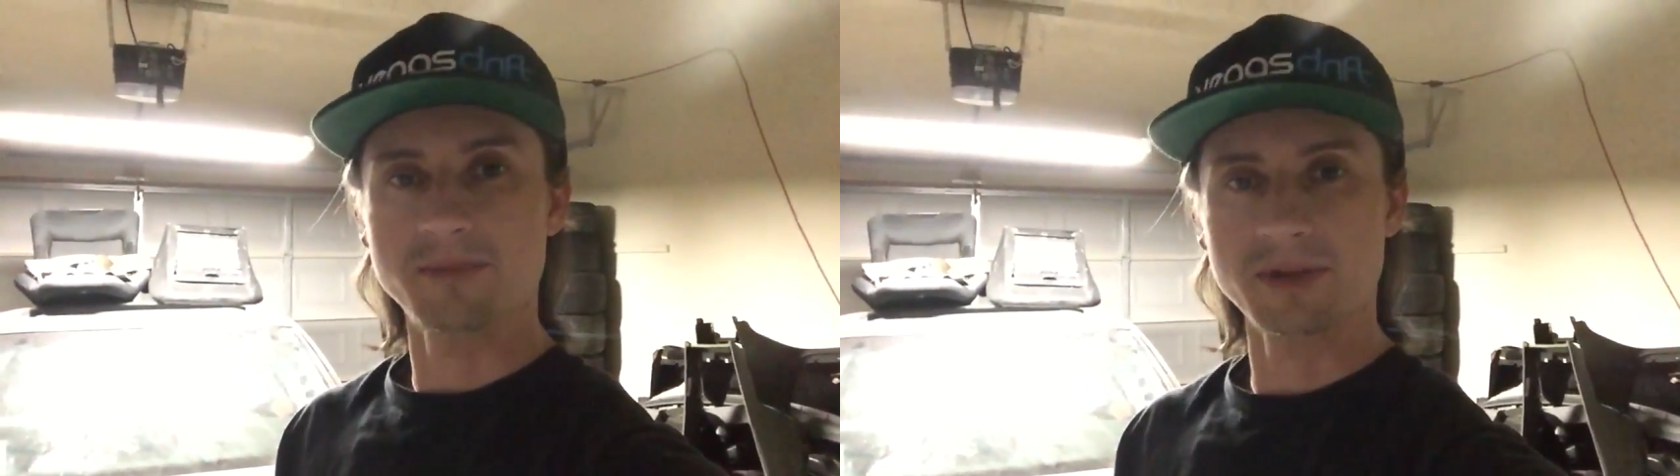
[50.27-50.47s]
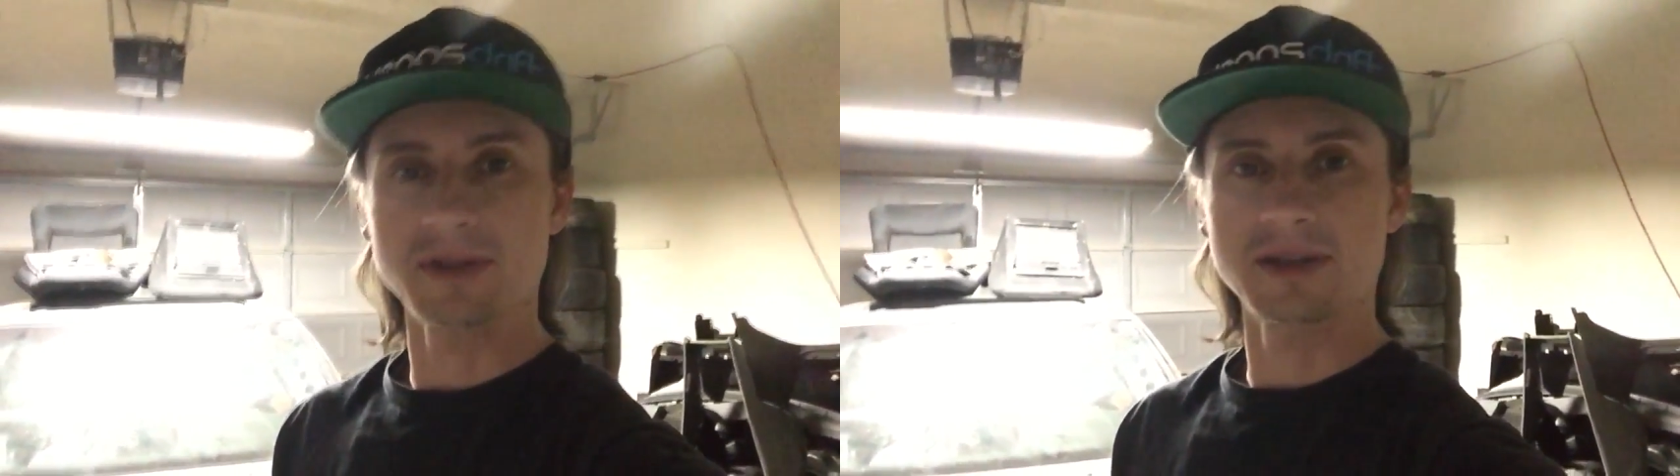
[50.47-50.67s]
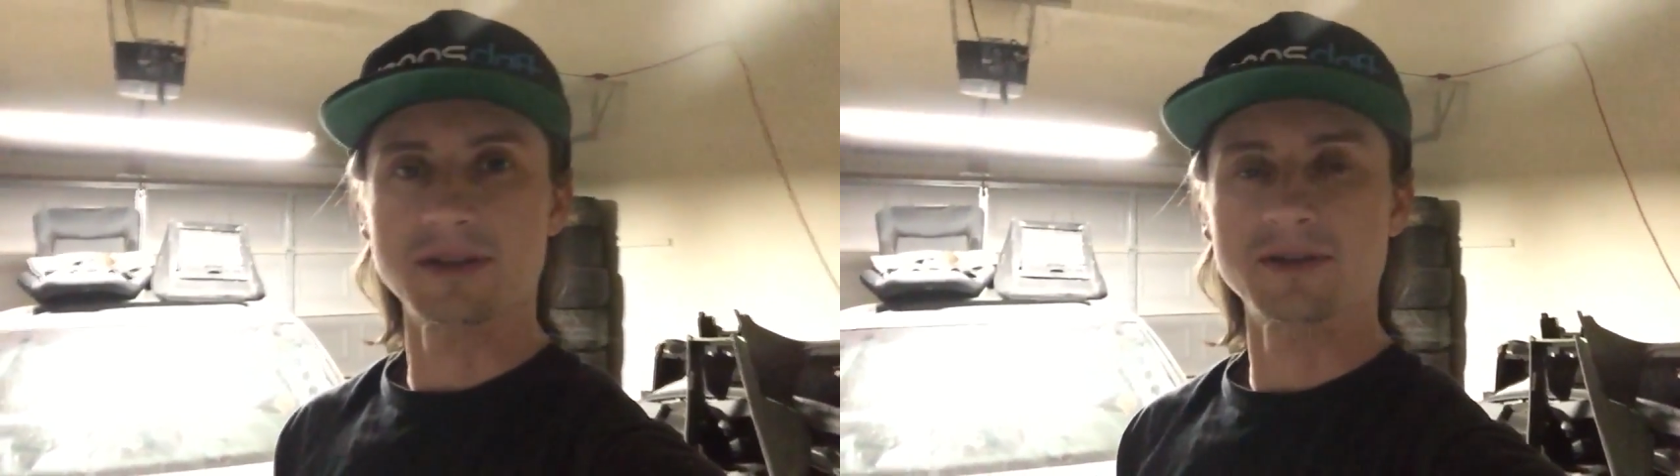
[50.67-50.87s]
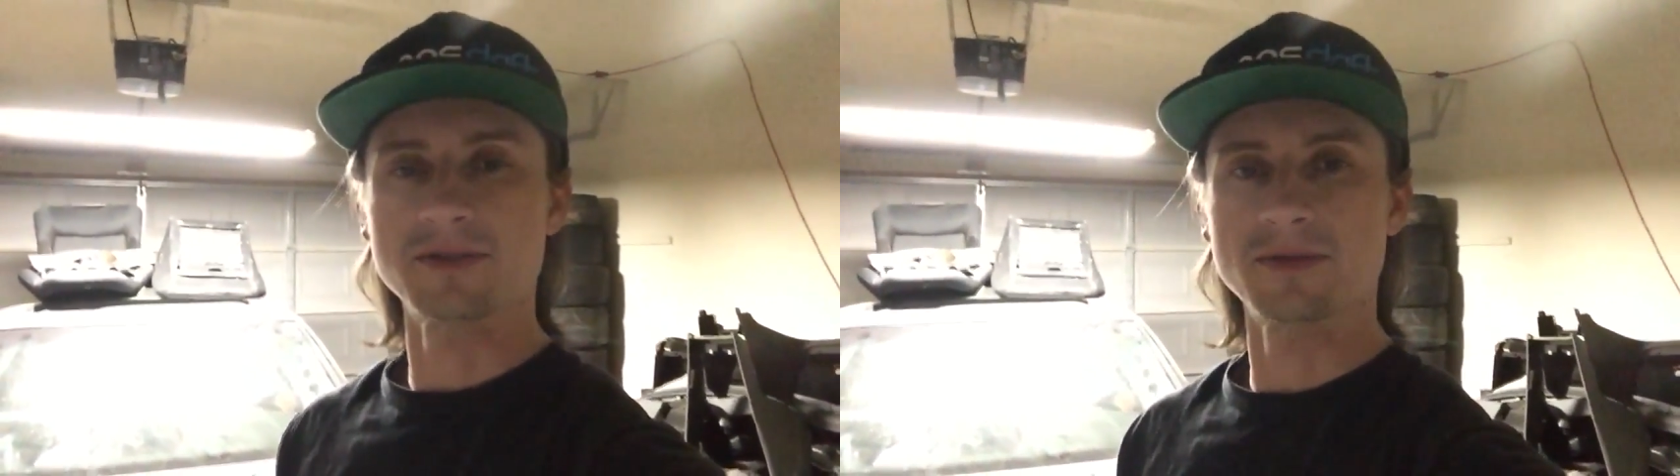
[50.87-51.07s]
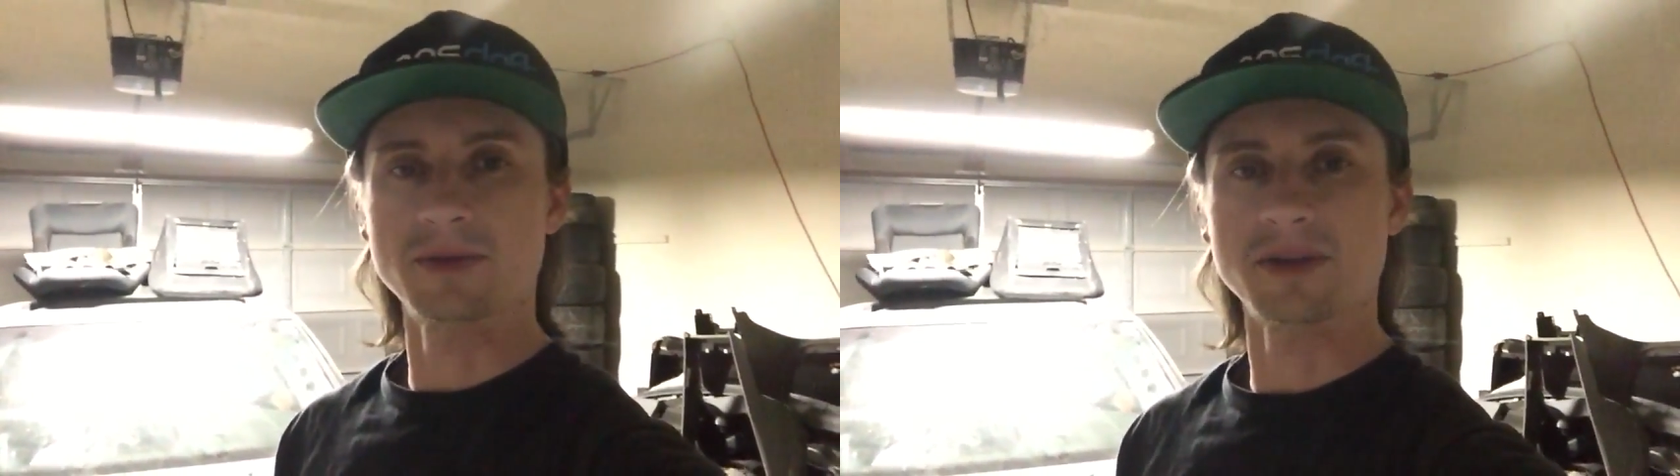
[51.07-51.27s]
building it
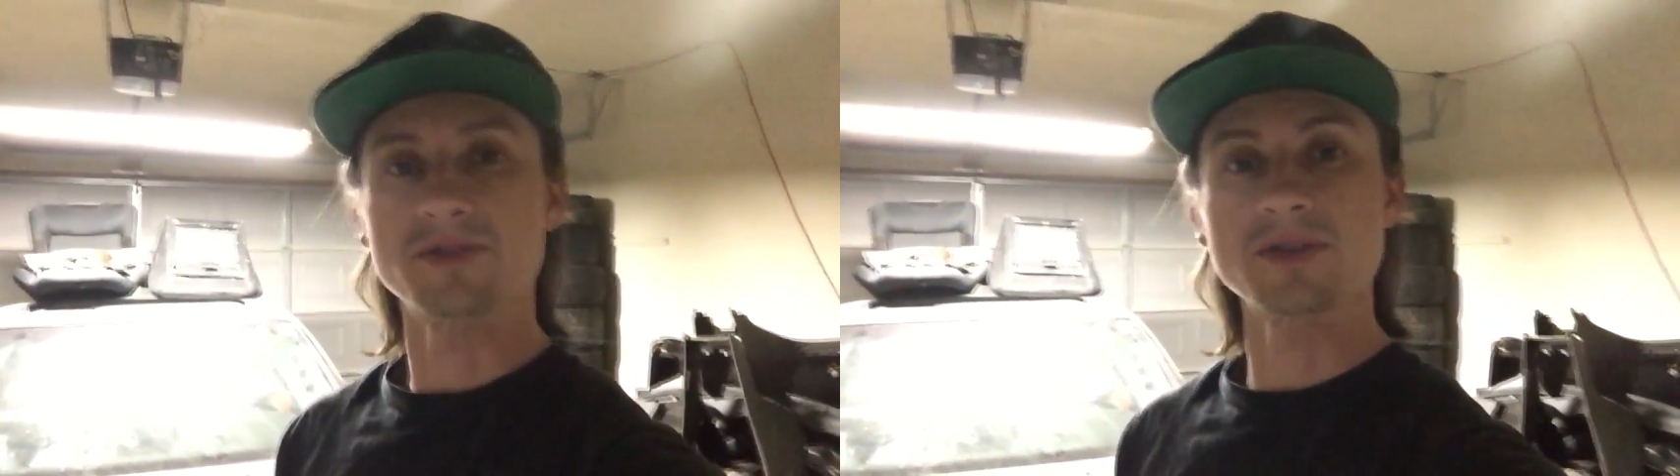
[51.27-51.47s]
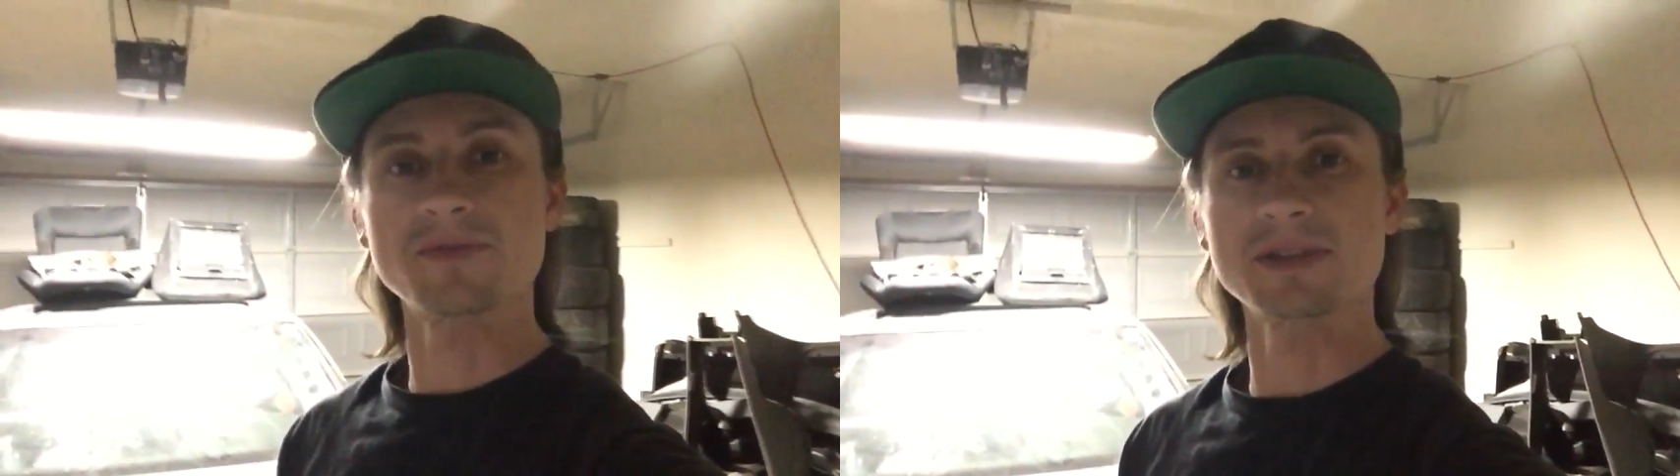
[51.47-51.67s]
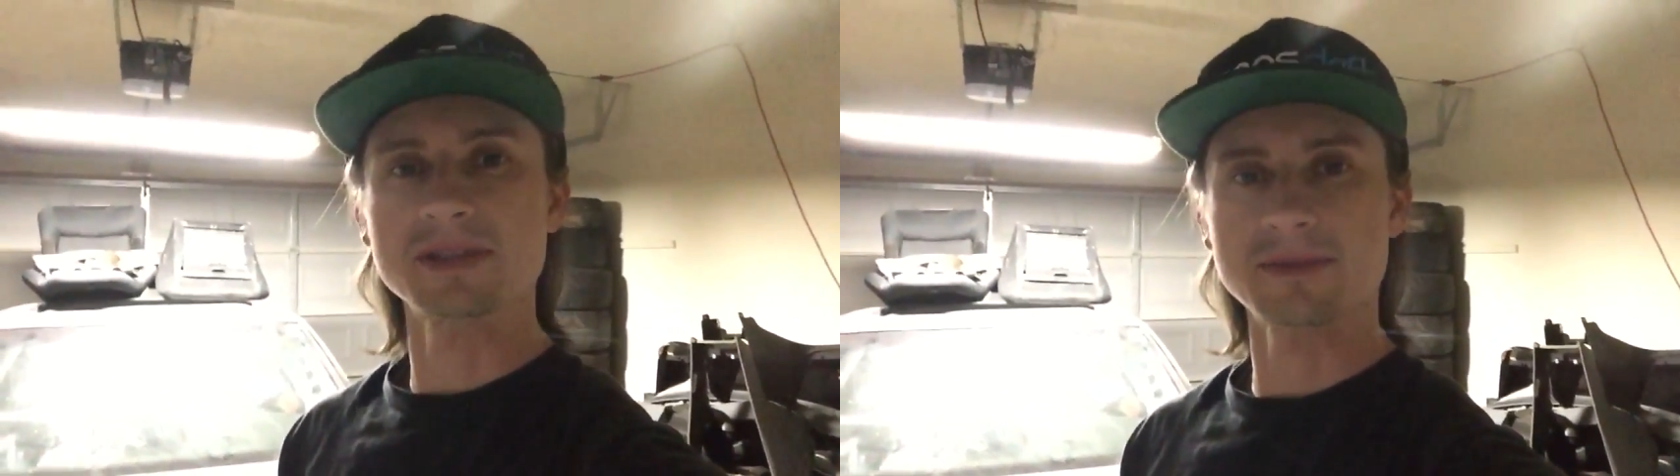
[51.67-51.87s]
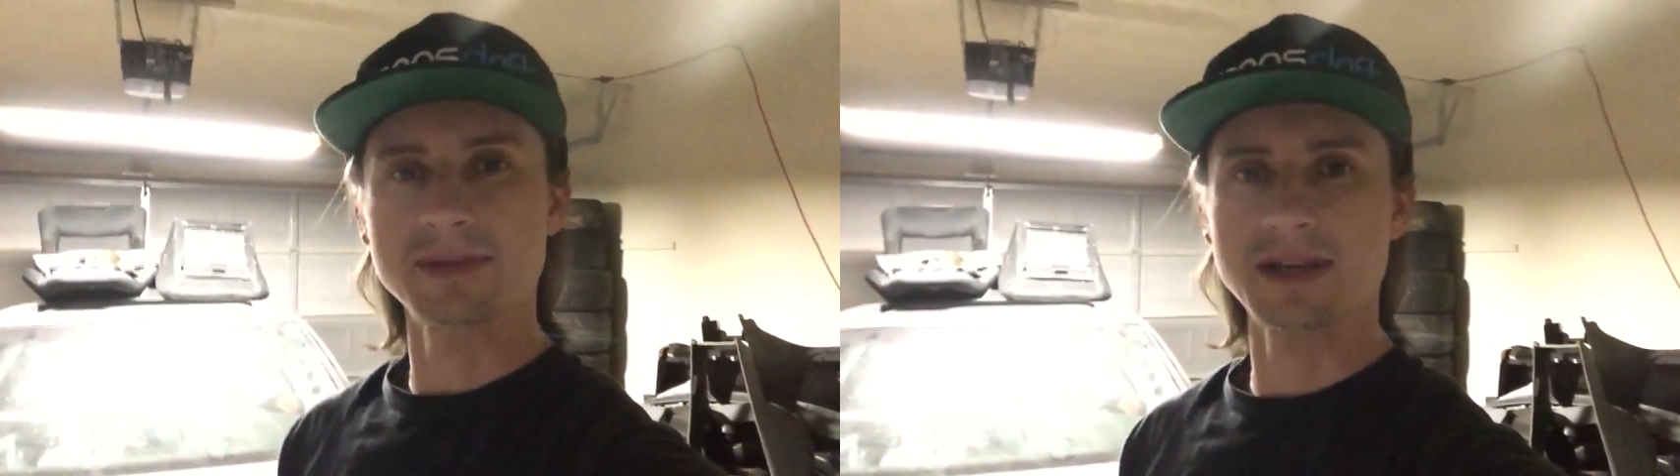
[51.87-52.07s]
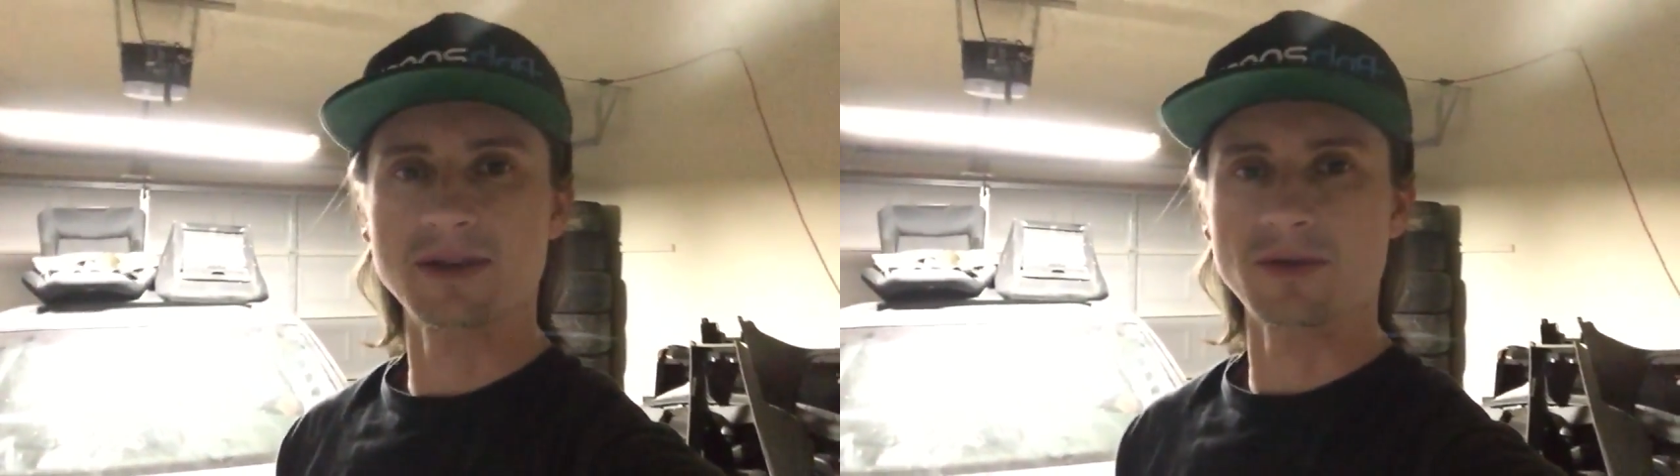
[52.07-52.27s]
into drifting
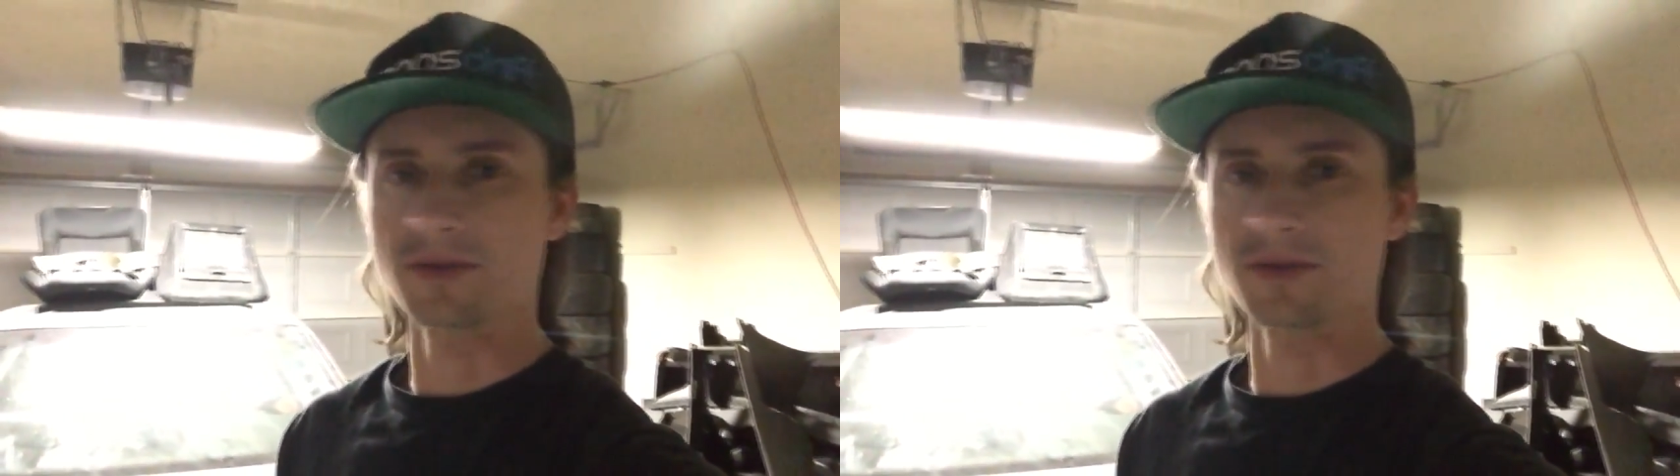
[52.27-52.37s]
someday,